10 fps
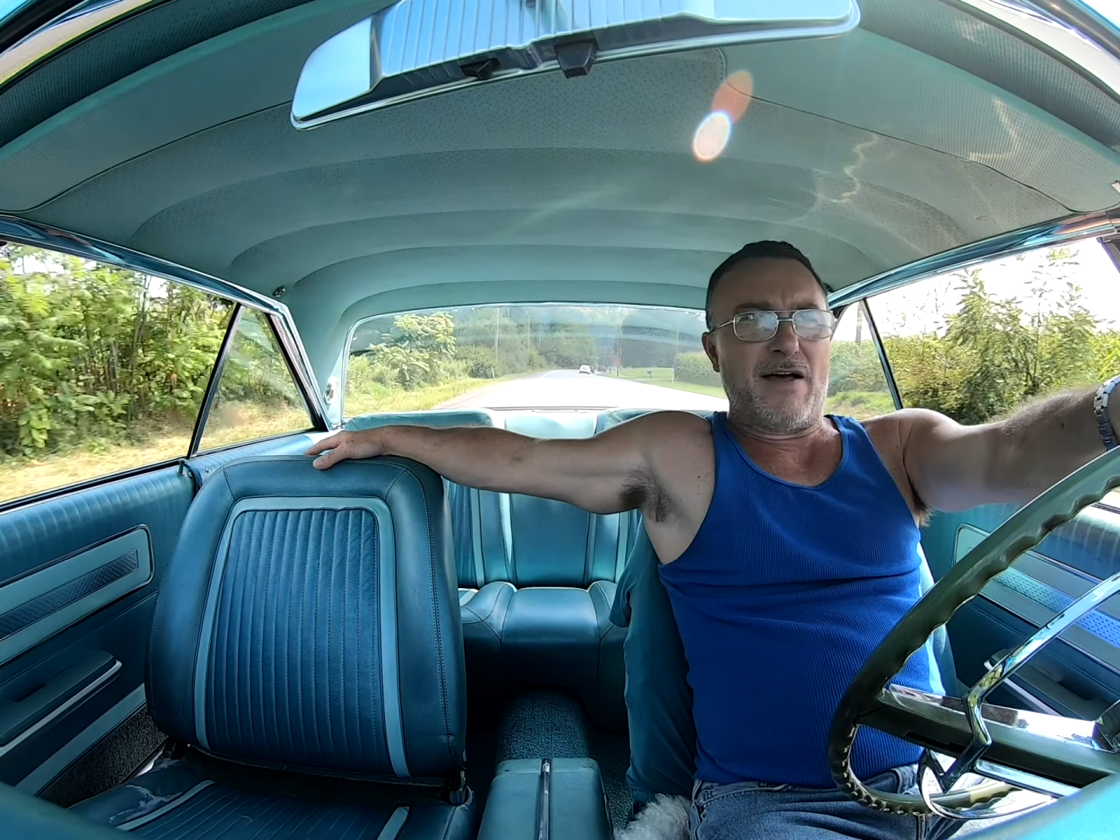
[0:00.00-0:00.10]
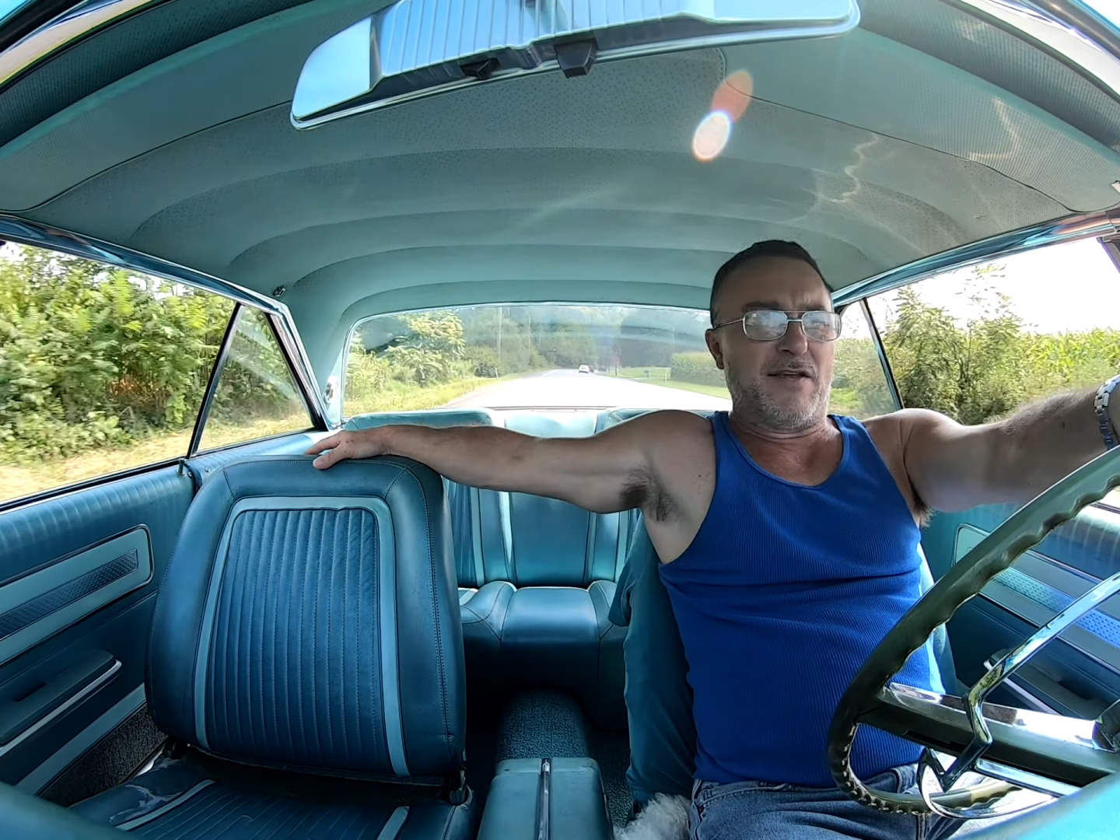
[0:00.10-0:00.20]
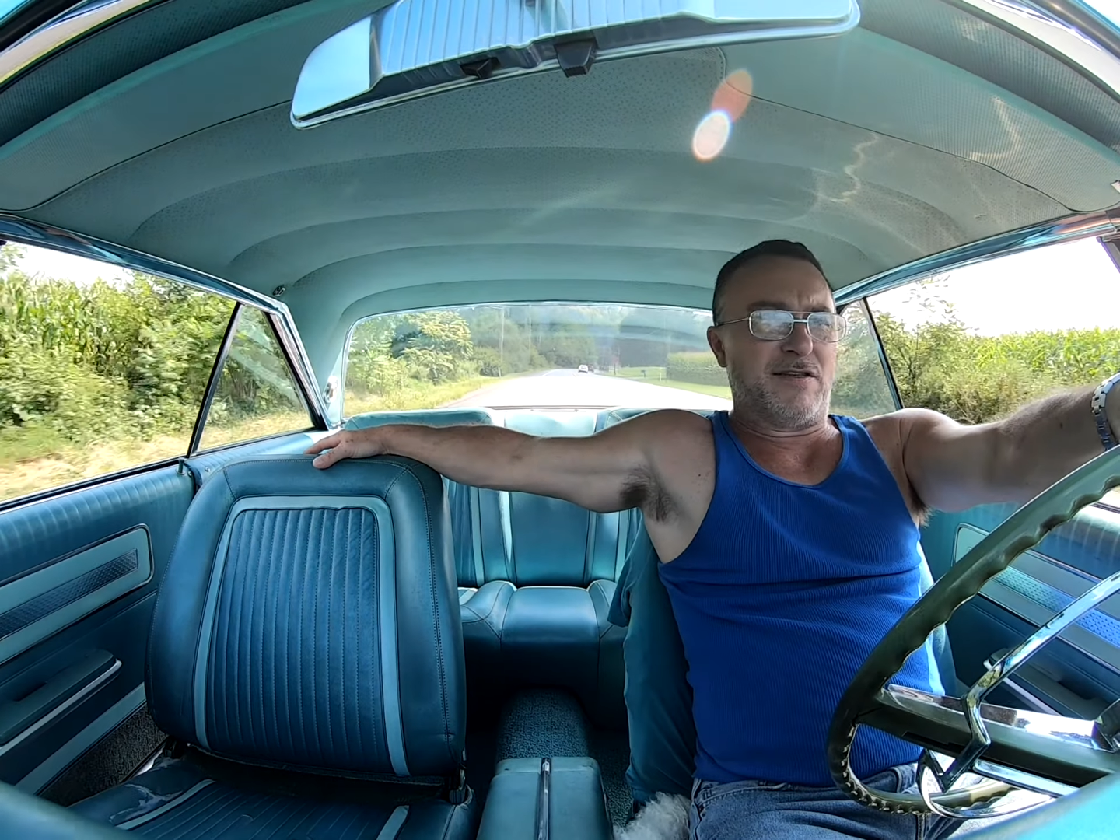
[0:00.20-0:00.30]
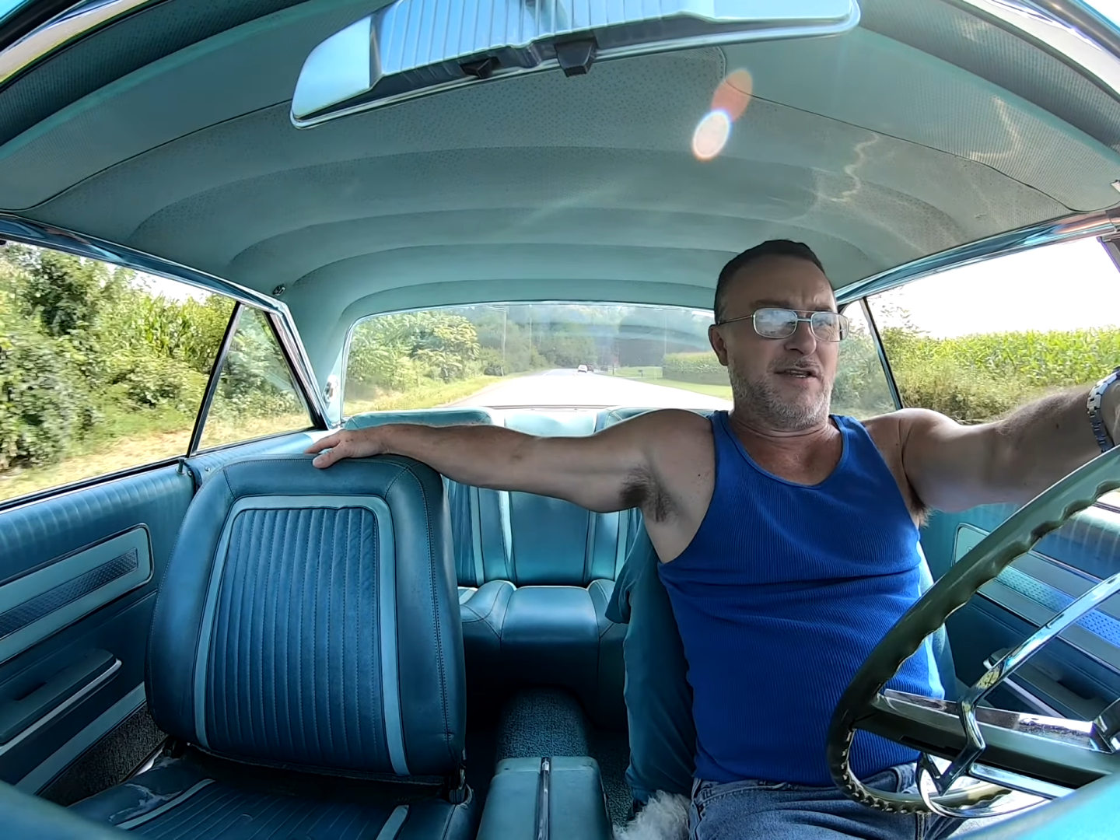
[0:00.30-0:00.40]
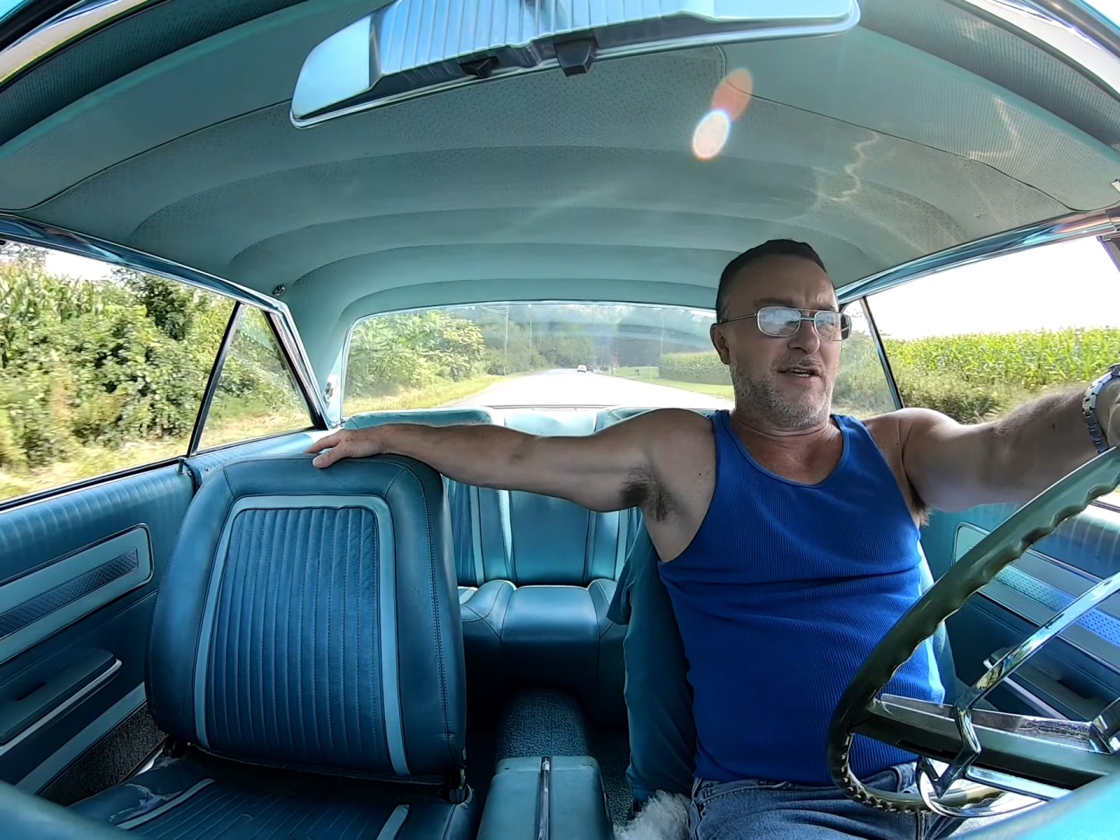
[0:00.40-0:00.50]

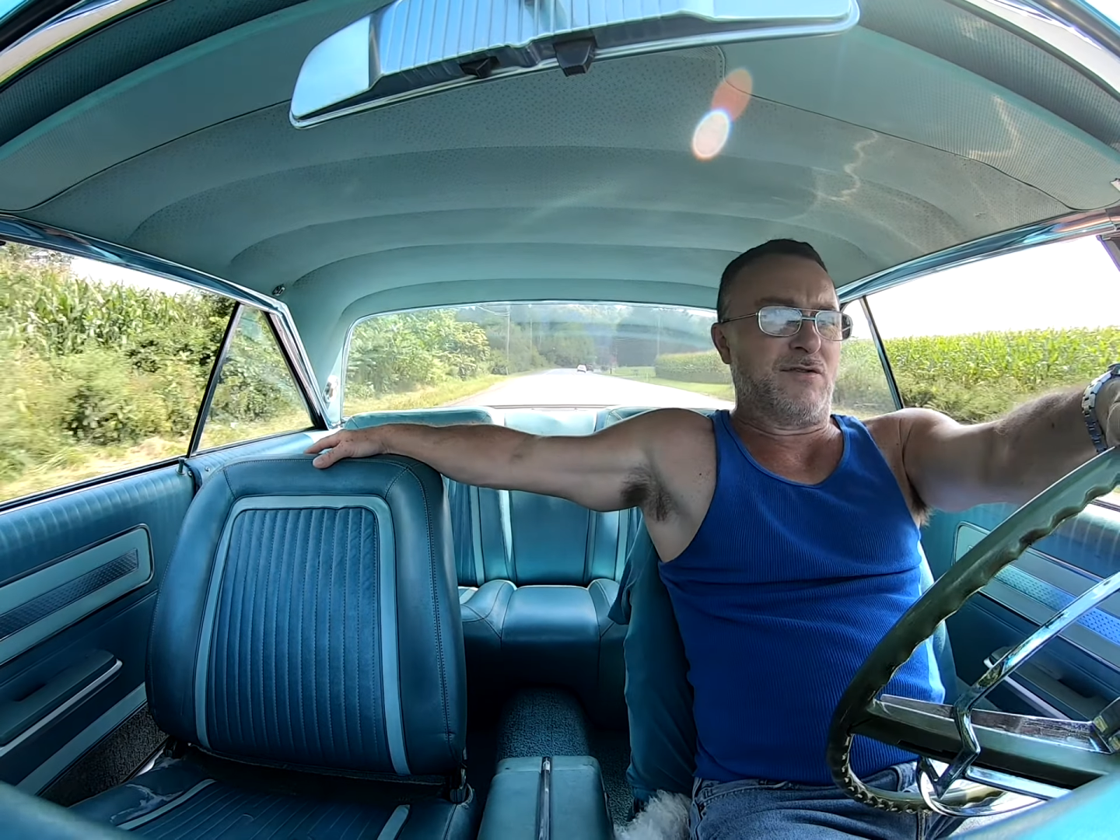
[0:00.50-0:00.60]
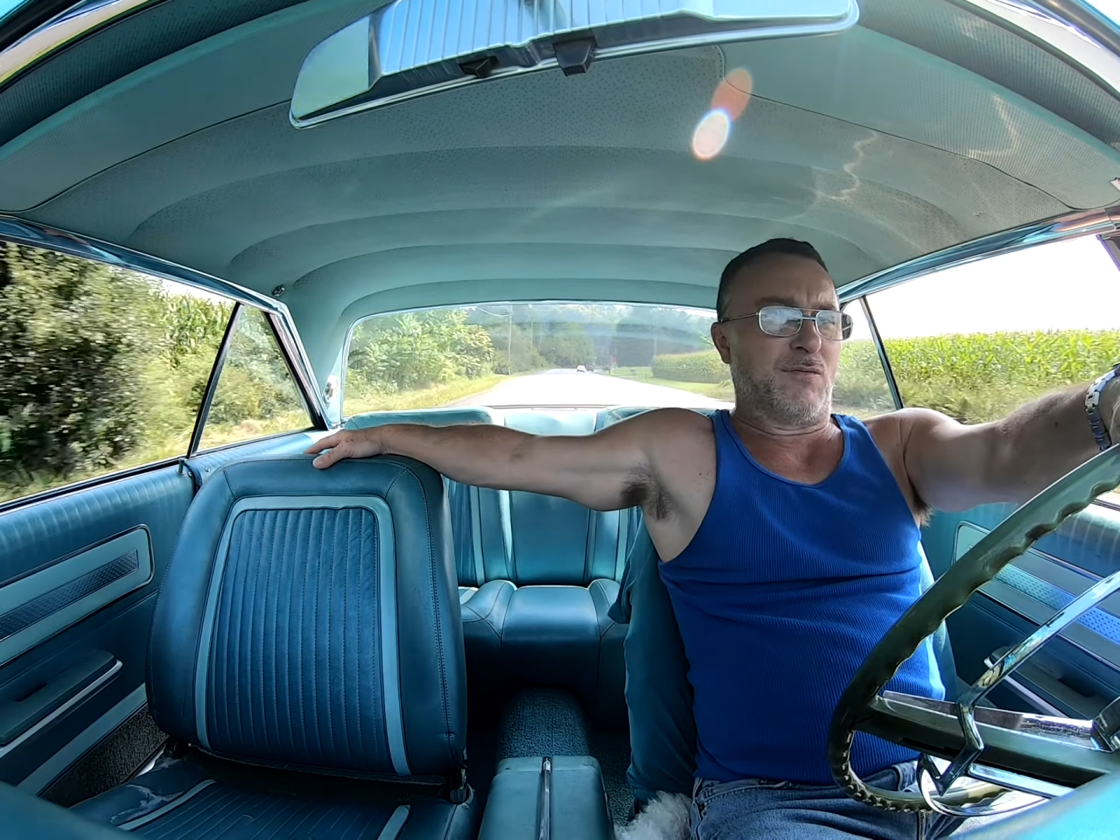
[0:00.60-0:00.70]
this thing's